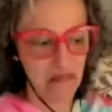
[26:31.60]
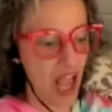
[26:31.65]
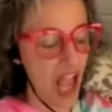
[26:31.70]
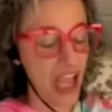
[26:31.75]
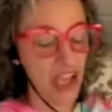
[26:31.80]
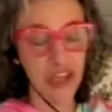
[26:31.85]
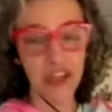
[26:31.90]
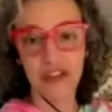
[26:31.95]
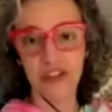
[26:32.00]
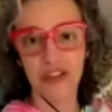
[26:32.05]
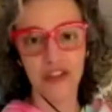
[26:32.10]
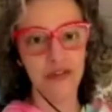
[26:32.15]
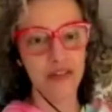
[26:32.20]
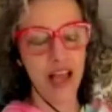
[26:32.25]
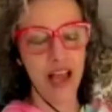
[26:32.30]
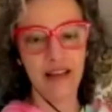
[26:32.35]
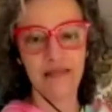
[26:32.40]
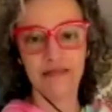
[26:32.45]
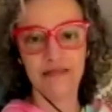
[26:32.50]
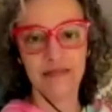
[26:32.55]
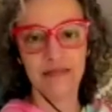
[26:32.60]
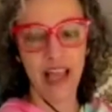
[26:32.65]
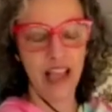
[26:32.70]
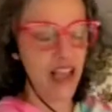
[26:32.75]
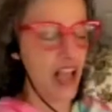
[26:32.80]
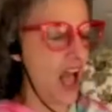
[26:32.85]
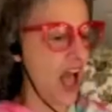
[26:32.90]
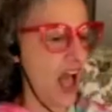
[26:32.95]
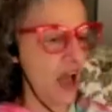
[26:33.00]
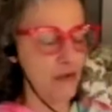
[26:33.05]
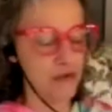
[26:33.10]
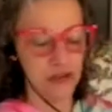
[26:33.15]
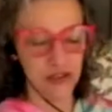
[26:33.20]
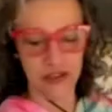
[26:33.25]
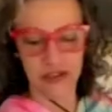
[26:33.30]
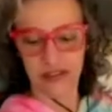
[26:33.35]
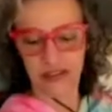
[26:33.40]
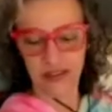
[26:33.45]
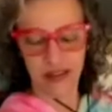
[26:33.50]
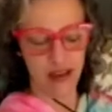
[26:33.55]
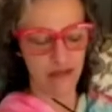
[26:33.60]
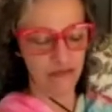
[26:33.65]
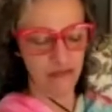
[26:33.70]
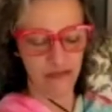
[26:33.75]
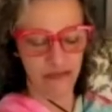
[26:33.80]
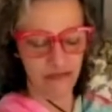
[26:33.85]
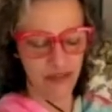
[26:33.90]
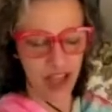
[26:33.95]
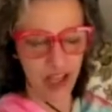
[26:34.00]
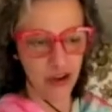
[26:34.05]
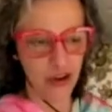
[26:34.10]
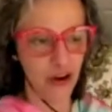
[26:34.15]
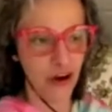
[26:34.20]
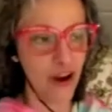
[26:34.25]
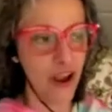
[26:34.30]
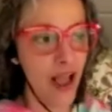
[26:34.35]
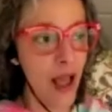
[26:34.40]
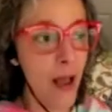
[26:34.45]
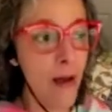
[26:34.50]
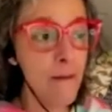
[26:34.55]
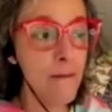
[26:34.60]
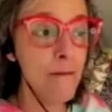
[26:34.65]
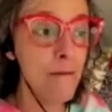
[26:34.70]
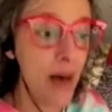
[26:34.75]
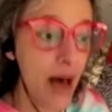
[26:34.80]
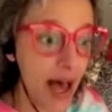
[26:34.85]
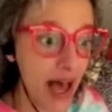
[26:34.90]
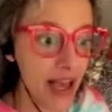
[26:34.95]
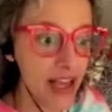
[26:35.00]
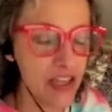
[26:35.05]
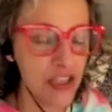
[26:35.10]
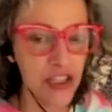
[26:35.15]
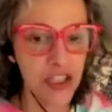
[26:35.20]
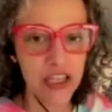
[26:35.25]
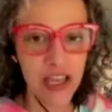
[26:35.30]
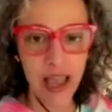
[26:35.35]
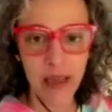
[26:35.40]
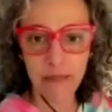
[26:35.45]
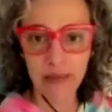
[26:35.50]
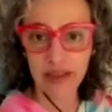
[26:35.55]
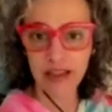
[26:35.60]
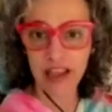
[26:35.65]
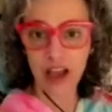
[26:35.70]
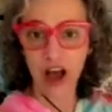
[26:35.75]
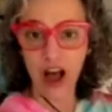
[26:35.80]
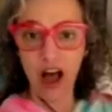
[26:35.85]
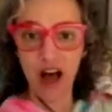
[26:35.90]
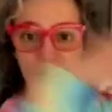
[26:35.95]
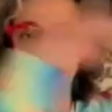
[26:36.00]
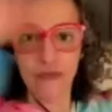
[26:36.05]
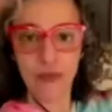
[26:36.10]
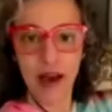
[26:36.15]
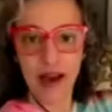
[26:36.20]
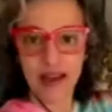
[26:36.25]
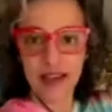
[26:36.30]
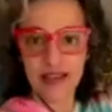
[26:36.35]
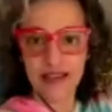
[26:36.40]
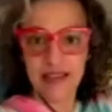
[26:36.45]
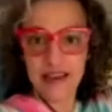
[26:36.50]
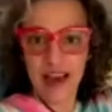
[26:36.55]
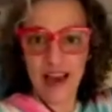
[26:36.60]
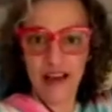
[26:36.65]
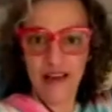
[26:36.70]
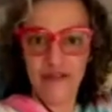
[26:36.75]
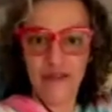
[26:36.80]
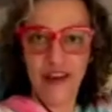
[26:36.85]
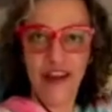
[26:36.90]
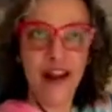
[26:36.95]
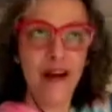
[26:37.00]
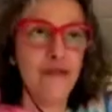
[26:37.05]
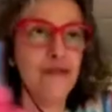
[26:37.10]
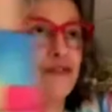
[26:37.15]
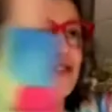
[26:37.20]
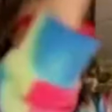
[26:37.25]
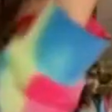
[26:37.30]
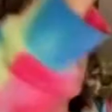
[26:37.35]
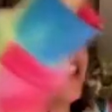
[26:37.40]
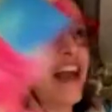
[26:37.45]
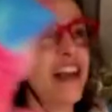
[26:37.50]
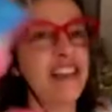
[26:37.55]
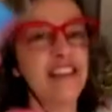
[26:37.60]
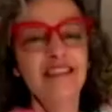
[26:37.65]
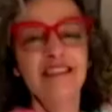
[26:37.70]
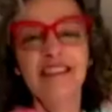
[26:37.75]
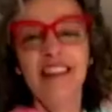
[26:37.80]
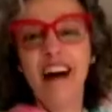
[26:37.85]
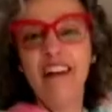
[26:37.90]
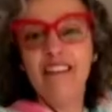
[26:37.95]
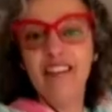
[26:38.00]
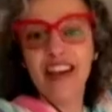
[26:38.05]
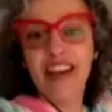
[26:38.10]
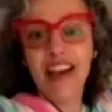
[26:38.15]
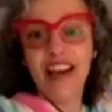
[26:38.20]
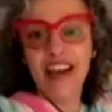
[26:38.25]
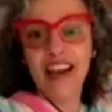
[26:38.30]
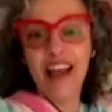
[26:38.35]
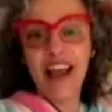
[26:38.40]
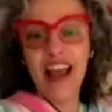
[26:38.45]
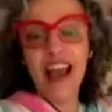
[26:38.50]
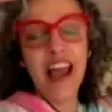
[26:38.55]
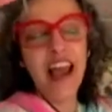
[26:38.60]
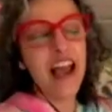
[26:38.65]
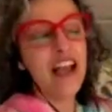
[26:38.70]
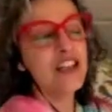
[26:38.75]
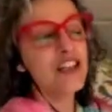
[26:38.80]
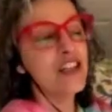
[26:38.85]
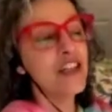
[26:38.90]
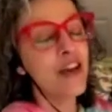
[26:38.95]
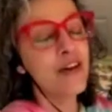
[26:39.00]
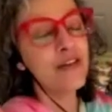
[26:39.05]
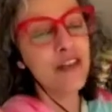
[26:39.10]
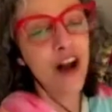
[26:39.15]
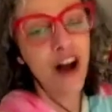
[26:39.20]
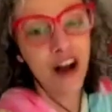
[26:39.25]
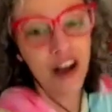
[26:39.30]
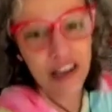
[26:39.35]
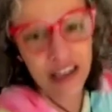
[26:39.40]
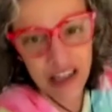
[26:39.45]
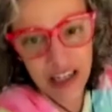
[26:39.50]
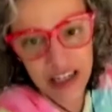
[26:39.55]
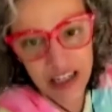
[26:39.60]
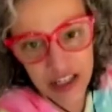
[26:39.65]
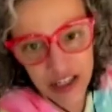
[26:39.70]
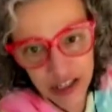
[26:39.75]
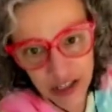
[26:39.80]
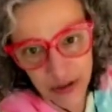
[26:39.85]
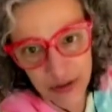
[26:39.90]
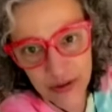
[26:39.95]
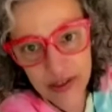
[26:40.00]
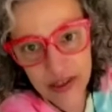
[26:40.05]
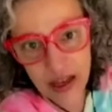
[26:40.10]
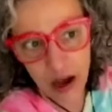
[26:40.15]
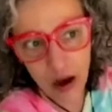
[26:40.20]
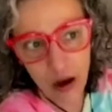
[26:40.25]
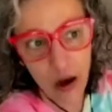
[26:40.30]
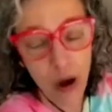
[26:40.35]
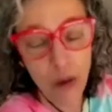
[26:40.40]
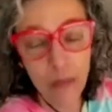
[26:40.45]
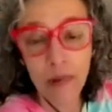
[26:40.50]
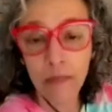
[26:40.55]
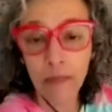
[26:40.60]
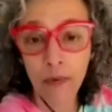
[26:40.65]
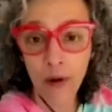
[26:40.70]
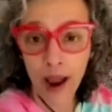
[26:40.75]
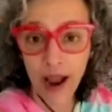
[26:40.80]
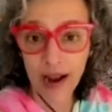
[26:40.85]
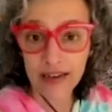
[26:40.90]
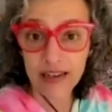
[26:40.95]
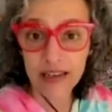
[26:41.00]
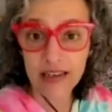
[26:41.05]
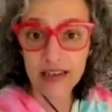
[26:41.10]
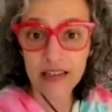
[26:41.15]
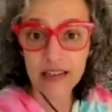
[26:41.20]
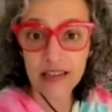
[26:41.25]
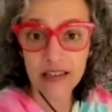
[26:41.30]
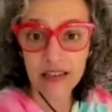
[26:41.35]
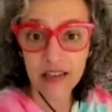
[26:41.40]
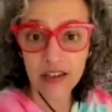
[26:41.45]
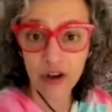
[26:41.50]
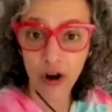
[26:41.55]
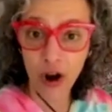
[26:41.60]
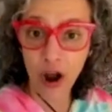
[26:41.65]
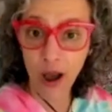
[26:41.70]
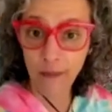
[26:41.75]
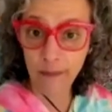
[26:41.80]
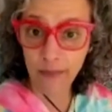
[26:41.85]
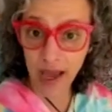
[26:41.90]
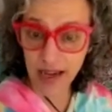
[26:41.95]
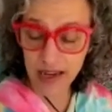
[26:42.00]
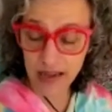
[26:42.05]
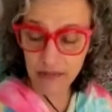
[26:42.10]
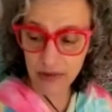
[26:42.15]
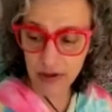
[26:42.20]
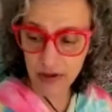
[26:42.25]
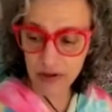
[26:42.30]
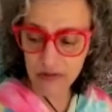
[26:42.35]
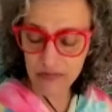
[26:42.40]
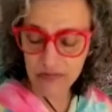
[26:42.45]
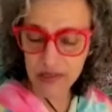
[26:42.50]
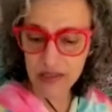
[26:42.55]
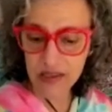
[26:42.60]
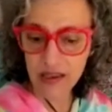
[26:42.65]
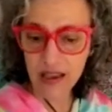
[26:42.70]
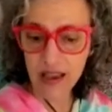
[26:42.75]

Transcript: I couldn't do that. Like, I was just a failure. But she gave me the off body stuff. And I was just like loving it. And she goes, All you need to do is go home and practice your on body moves